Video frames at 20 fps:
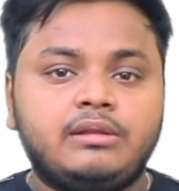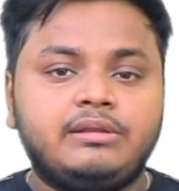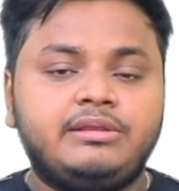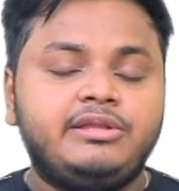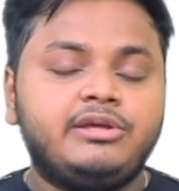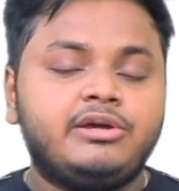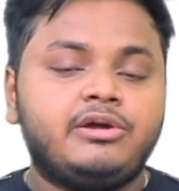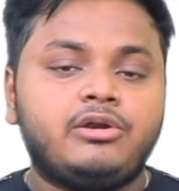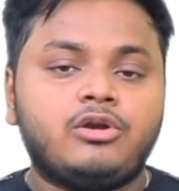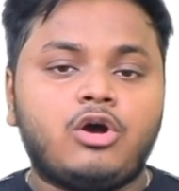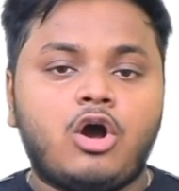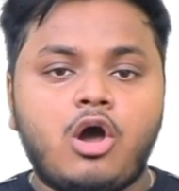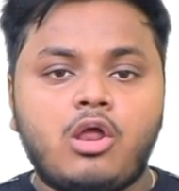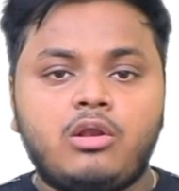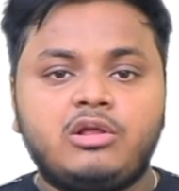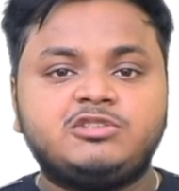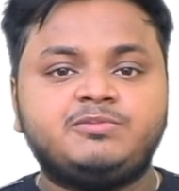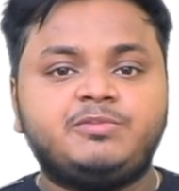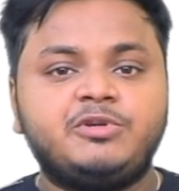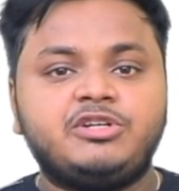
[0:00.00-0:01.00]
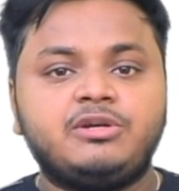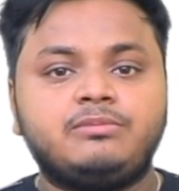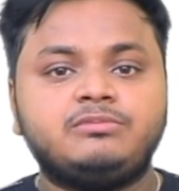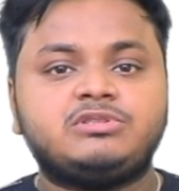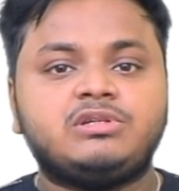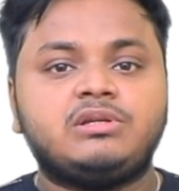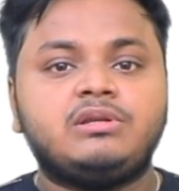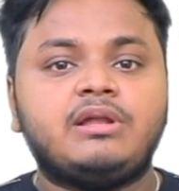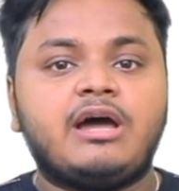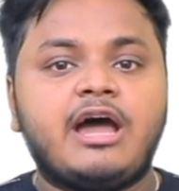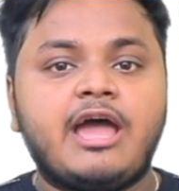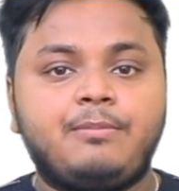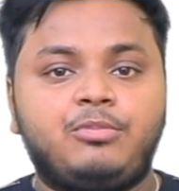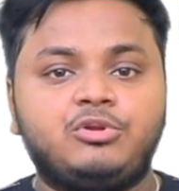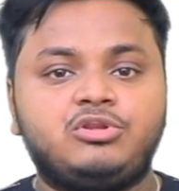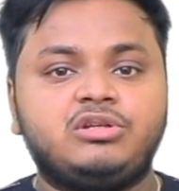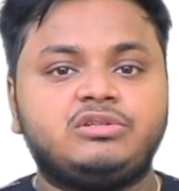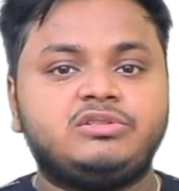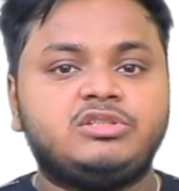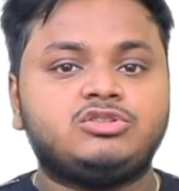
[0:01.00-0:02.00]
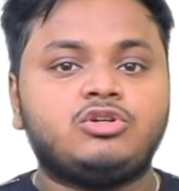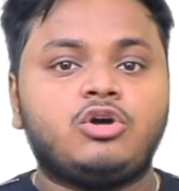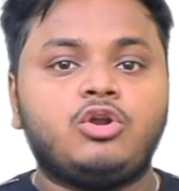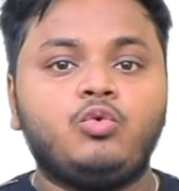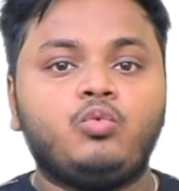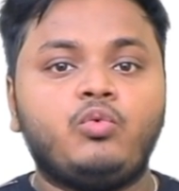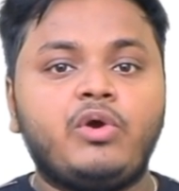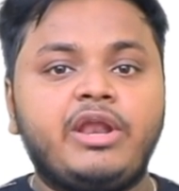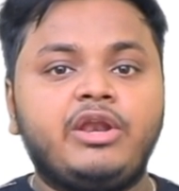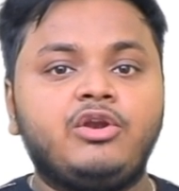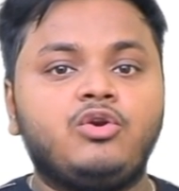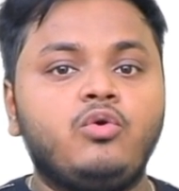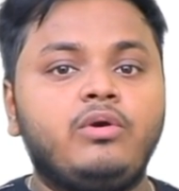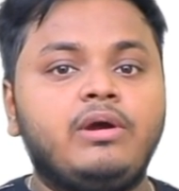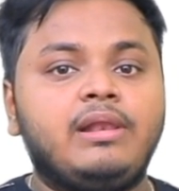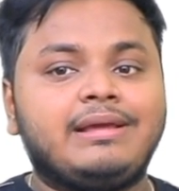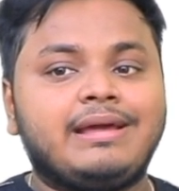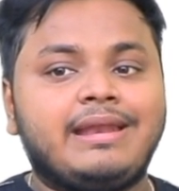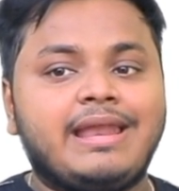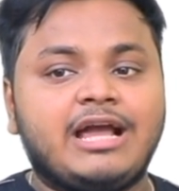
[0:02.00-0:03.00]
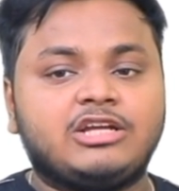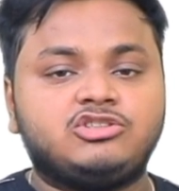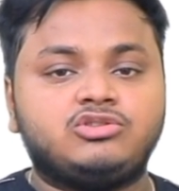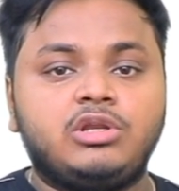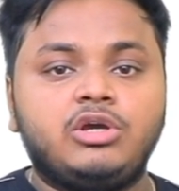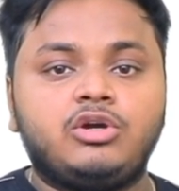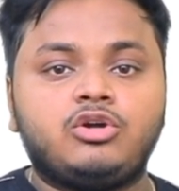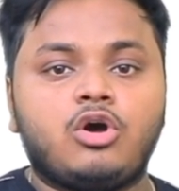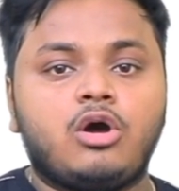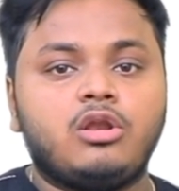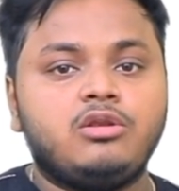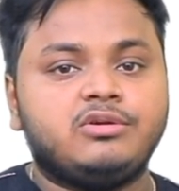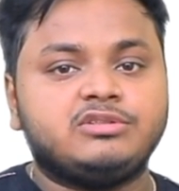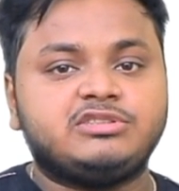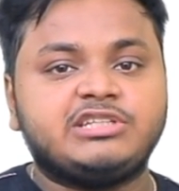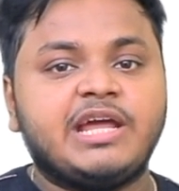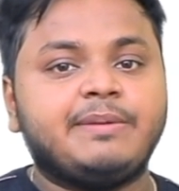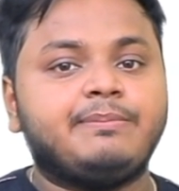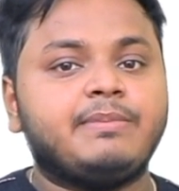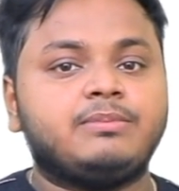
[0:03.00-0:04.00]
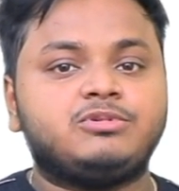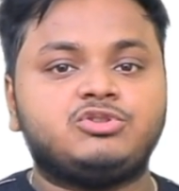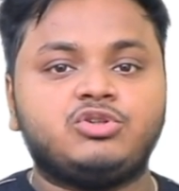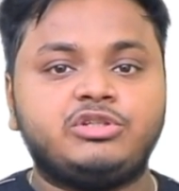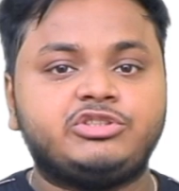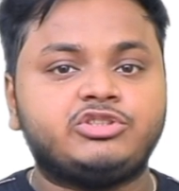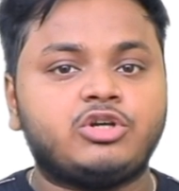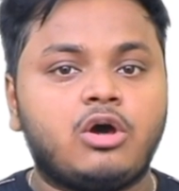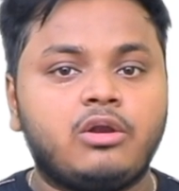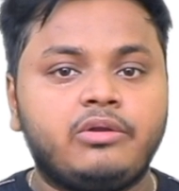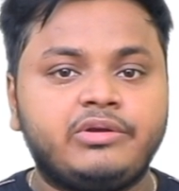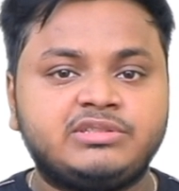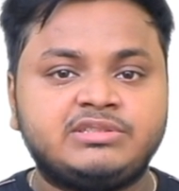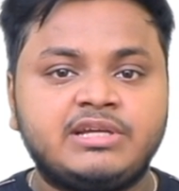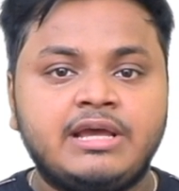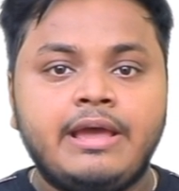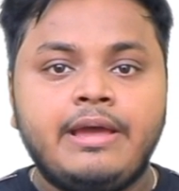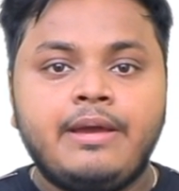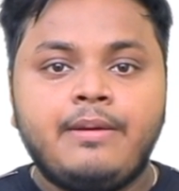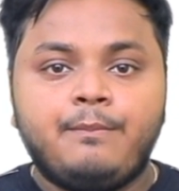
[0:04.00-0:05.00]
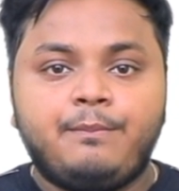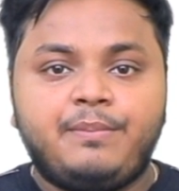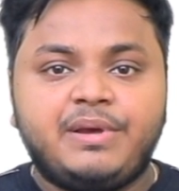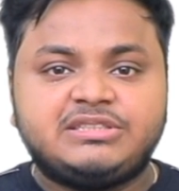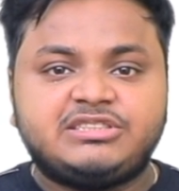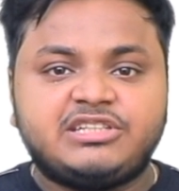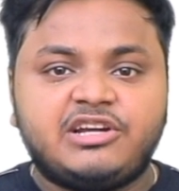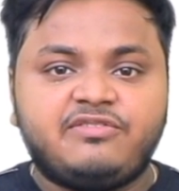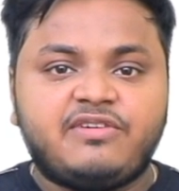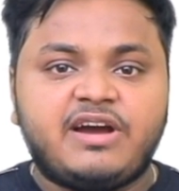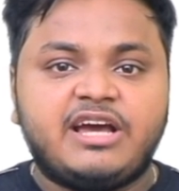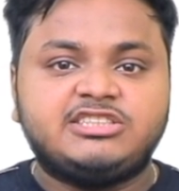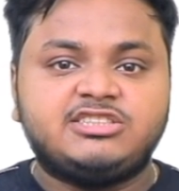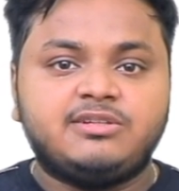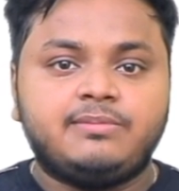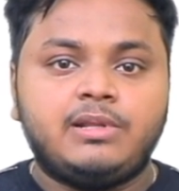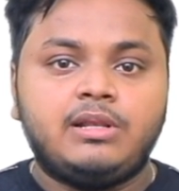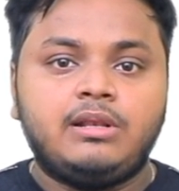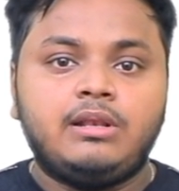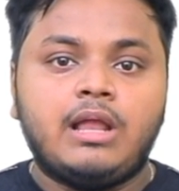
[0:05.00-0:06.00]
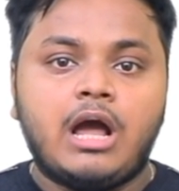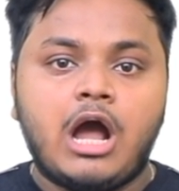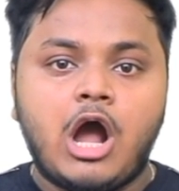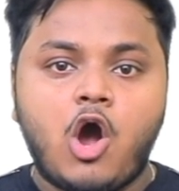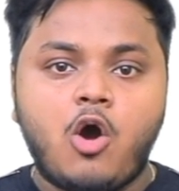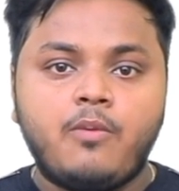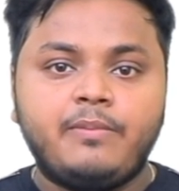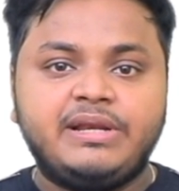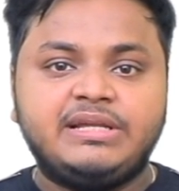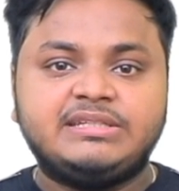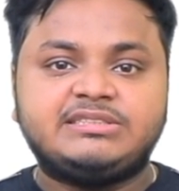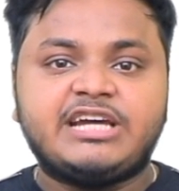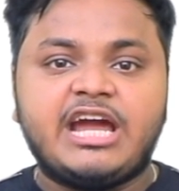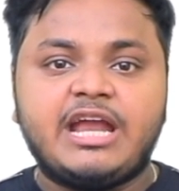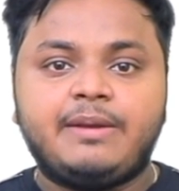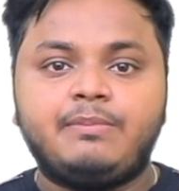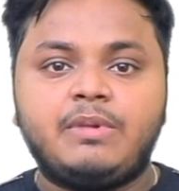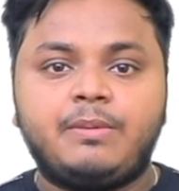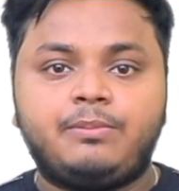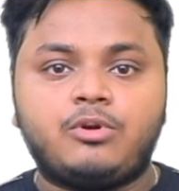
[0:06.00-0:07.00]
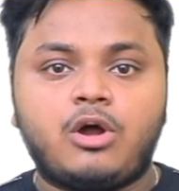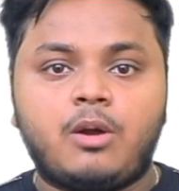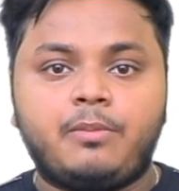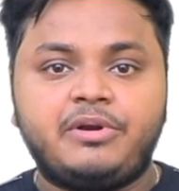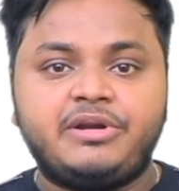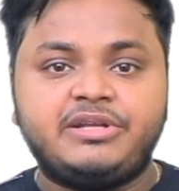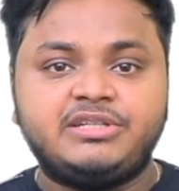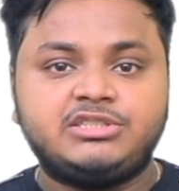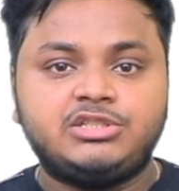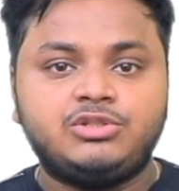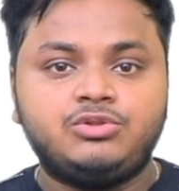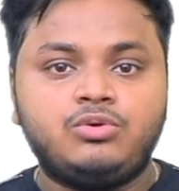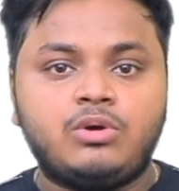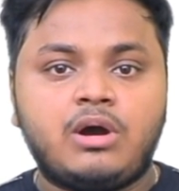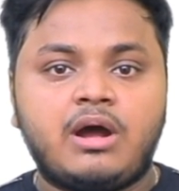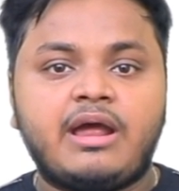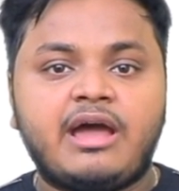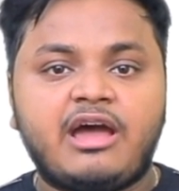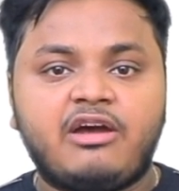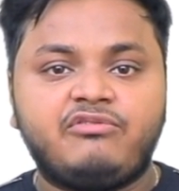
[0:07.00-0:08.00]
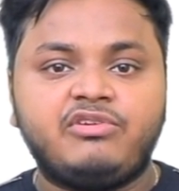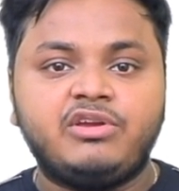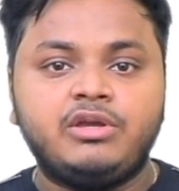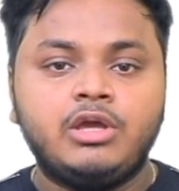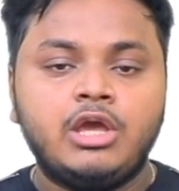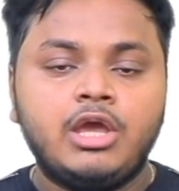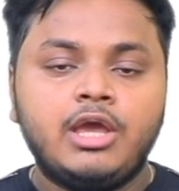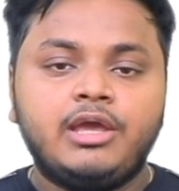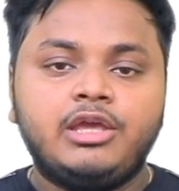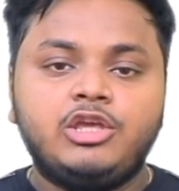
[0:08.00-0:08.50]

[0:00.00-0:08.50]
there always becomes an hypothesis on when Google can actually crawl your sitemap. So it's always best advisable how many sitemap properties you are having.